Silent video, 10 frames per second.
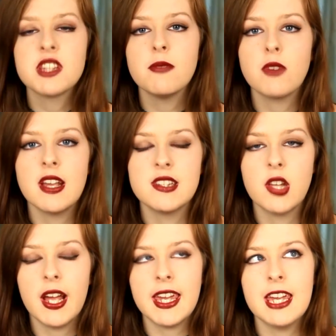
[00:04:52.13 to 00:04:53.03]
For some reason
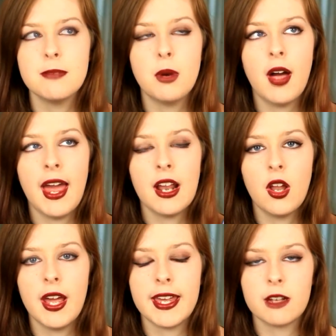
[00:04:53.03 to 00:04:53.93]
I keep buying
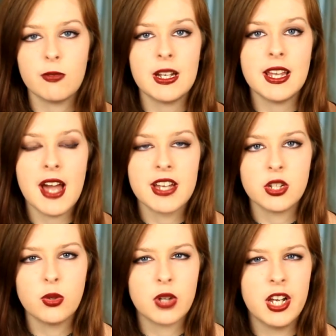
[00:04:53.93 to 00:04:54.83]
like really
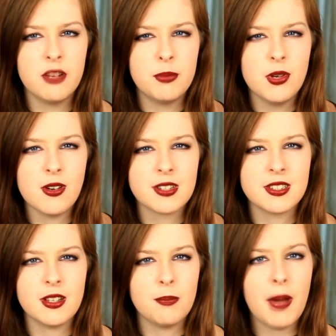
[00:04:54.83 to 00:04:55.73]
adult kind of
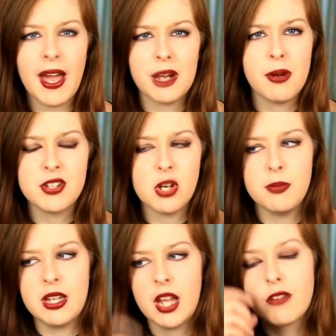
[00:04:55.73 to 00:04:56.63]
books. By adult I don't
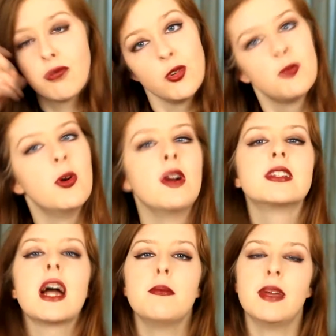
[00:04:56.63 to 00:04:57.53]
mean like rude
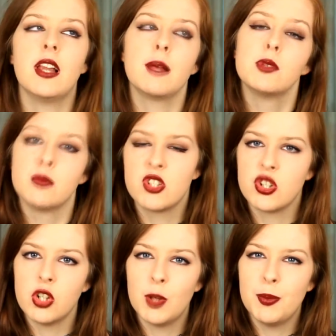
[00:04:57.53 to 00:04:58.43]
books, I mean like more
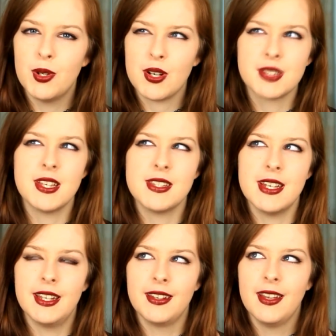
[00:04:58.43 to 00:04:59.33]
mature books, as
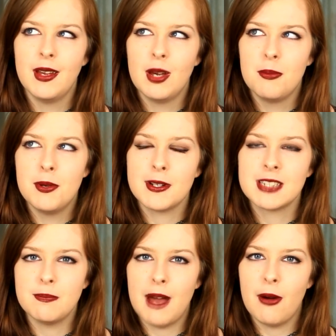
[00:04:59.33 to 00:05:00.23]
in
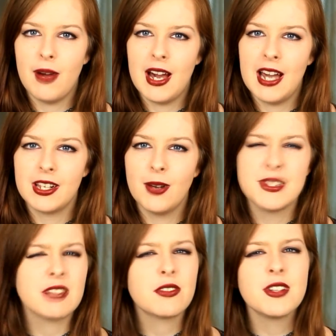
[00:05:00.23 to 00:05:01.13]
books about adults,
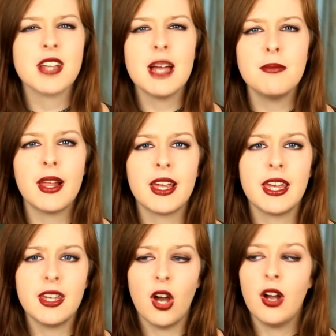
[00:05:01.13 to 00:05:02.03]
like, because I'm like a
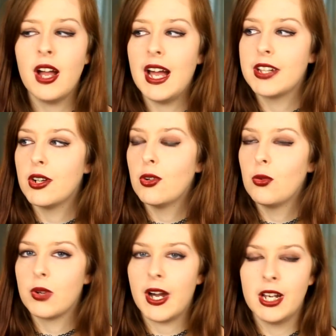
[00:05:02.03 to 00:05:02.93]
young
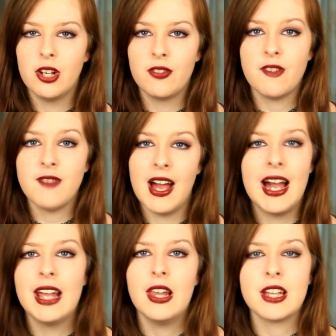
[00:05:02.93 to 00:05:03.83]
adult kind of
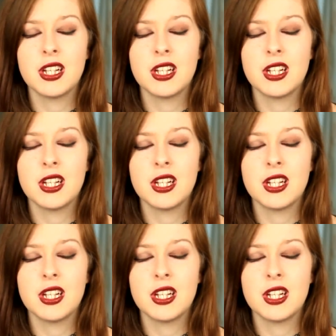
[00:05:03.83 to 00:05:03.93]
fan, like